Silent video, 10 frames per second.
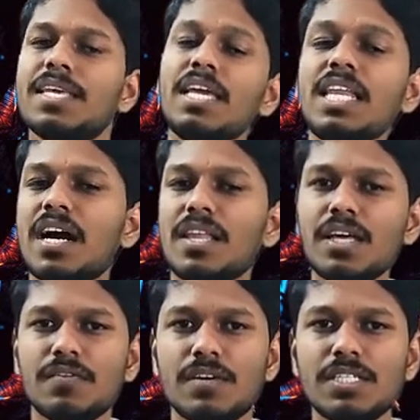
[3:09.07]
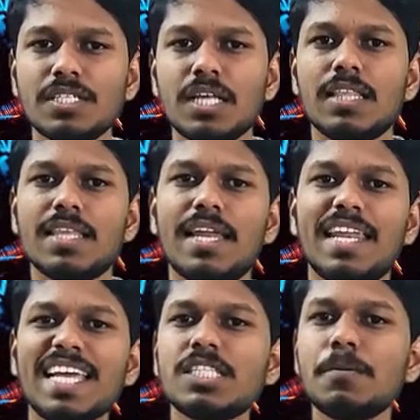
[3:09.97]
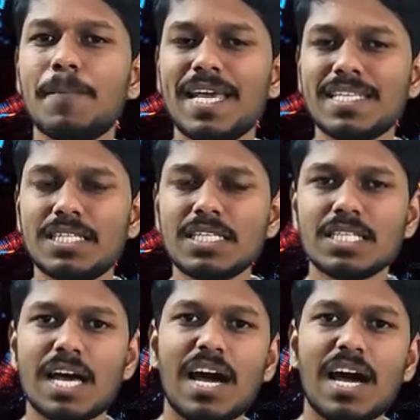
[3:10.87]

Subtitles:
In other words, the next bases